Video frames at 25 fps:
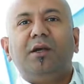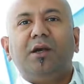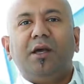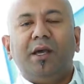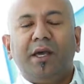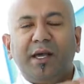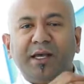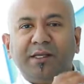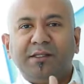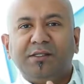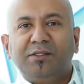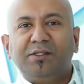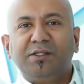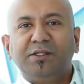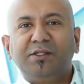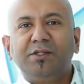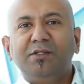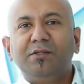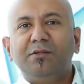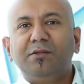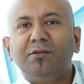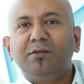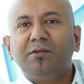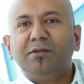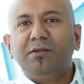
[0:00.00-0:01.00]
Hence,
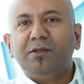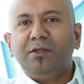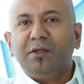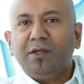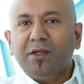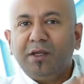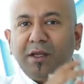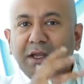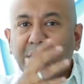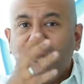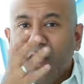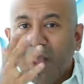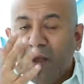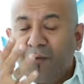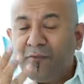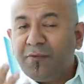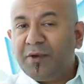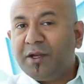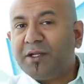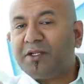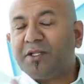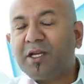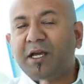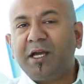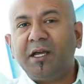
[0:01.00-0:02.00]

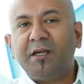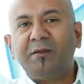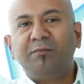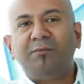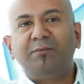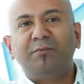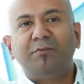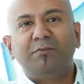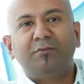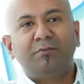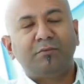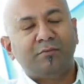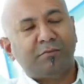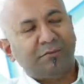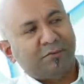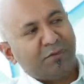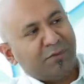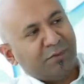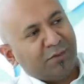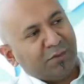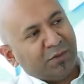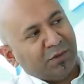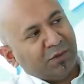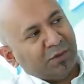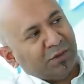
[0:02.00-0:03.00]
every time
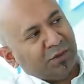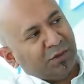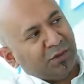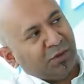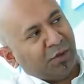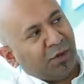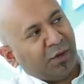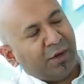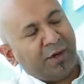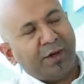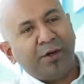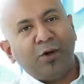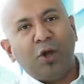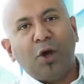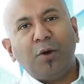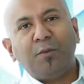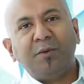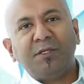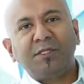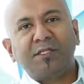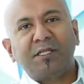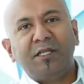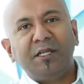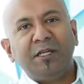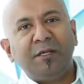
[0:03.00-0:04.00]
you're in
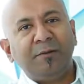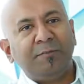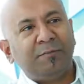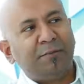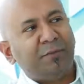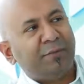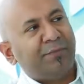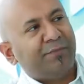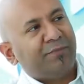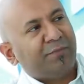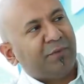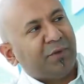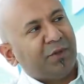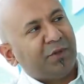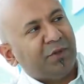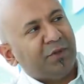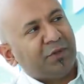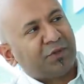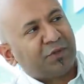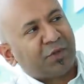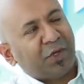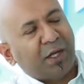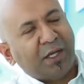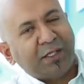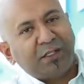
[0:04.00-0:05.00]
normal sleep, you
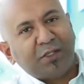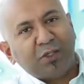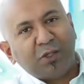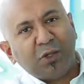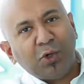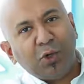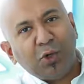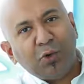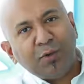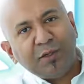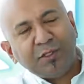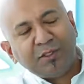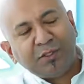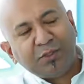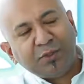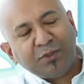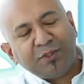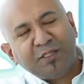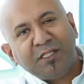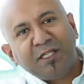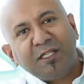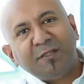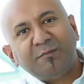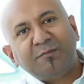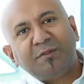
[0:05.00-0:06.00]
try to go into
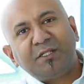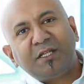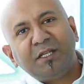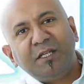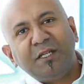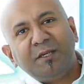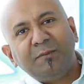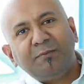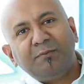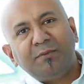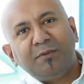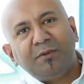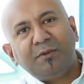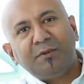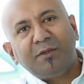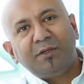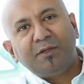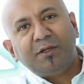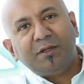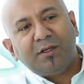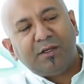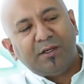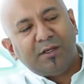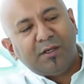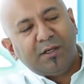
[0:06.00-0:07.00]
deep sleep,
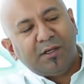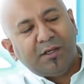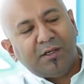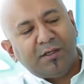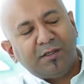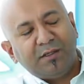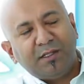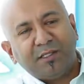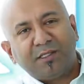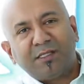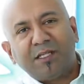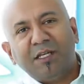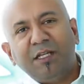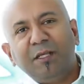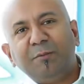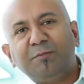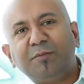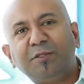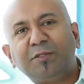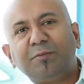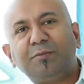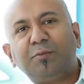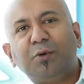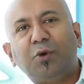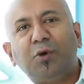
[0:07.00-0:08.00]
the sleep
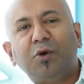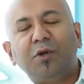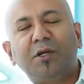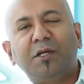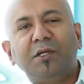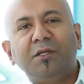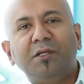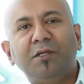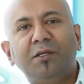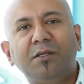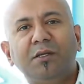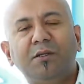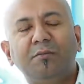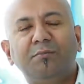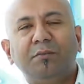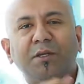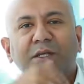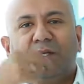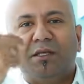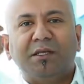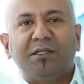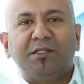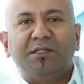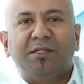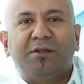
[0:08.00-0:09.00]
is broken
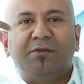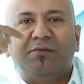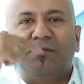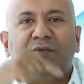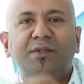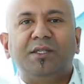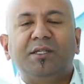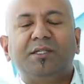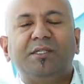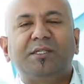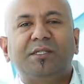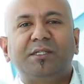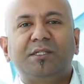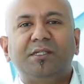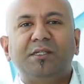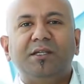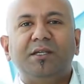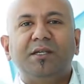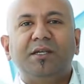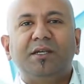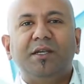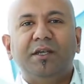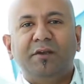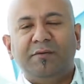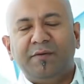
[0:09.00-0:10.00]
because of this
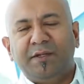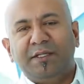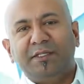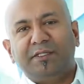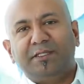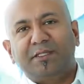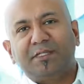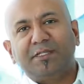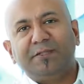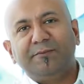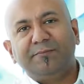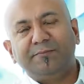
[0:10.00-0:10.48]
event.